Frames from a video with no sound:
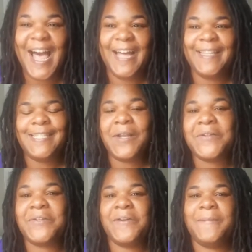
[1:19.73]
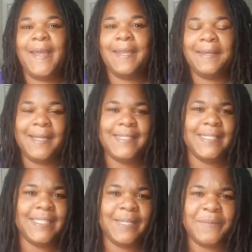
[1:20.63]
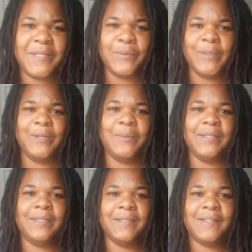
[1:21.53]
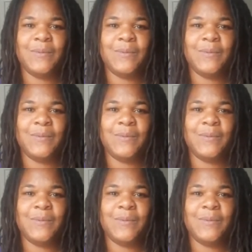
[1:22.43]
this all started back in 1973 with a